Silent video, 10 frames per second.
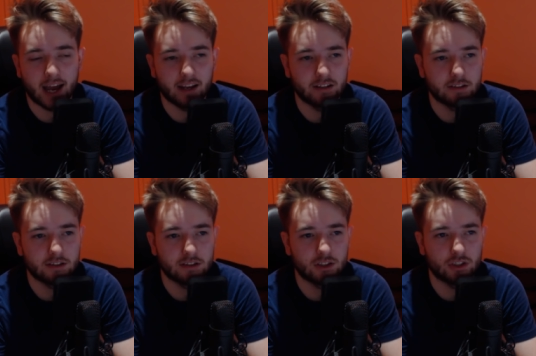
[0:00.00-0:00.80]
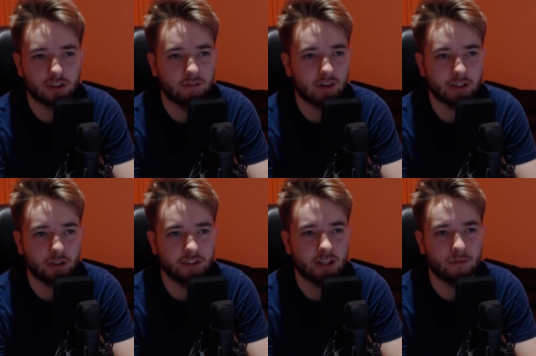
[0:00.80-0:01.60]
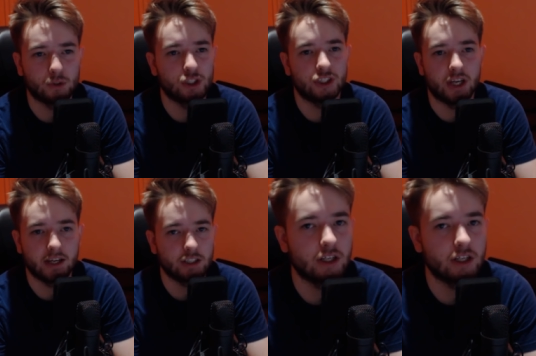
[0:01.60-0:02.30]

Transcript: And just the franchise in general, shit.